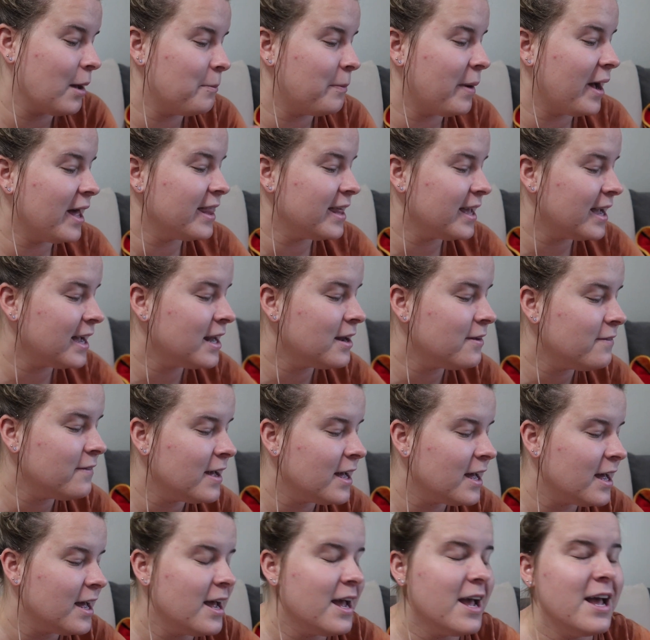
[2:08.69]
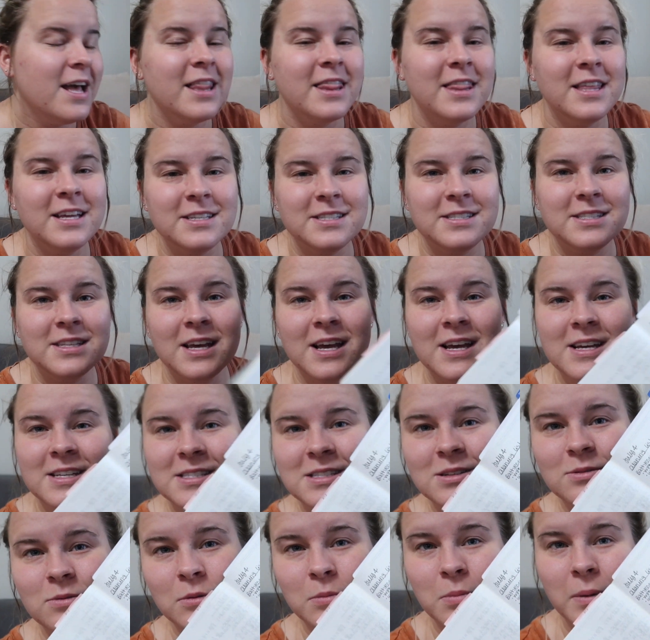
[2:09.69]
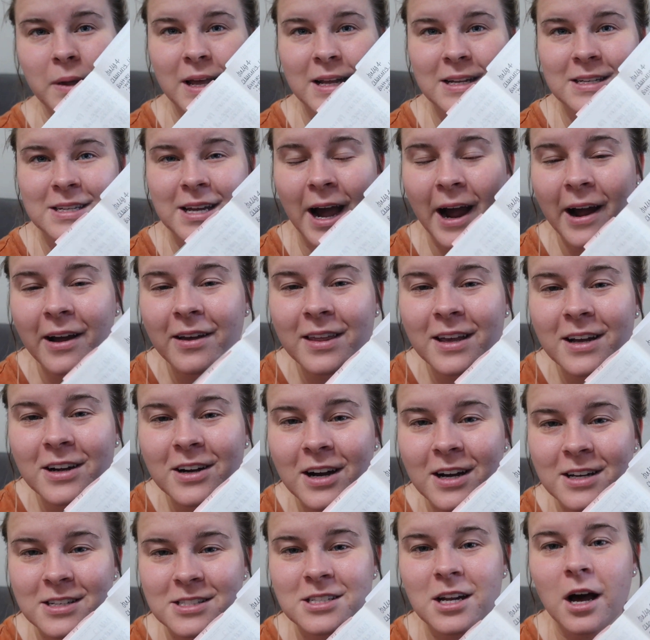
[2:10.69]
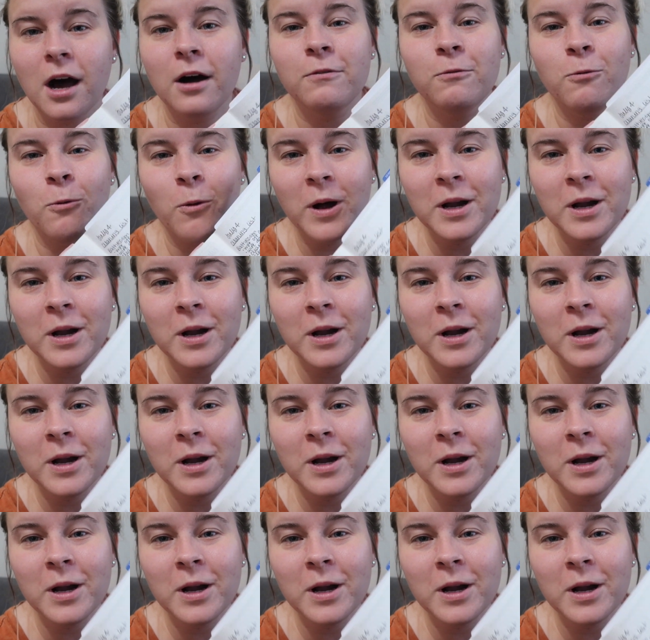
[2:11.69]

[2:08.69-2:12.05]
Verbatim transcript: And by the end of it, this list will be entirely crossed off,